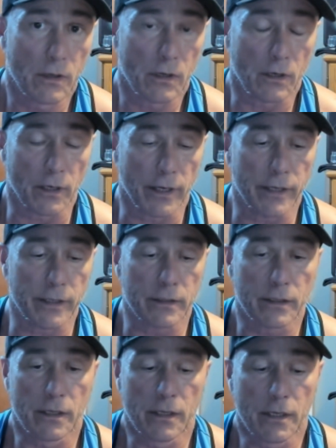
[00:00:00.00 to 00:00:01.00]
All right.
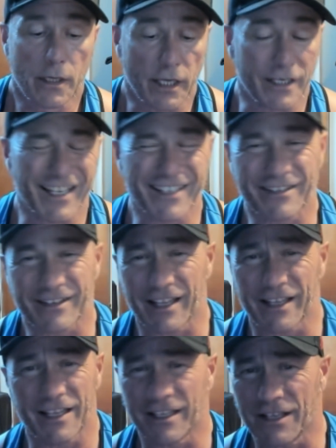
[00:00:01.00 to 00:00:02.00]

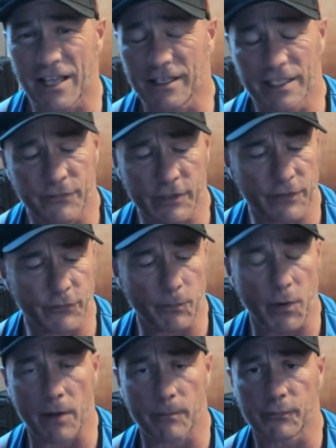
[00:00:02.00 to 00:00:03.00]
Even if you
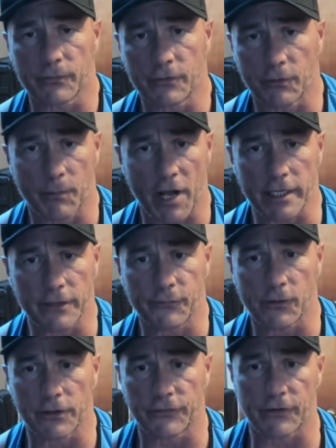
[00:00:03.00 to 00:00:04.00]
pump your body
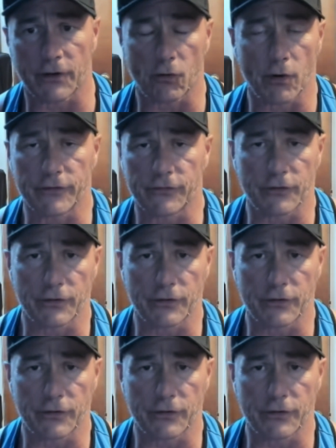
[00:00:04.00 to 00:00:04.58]
full of steroids,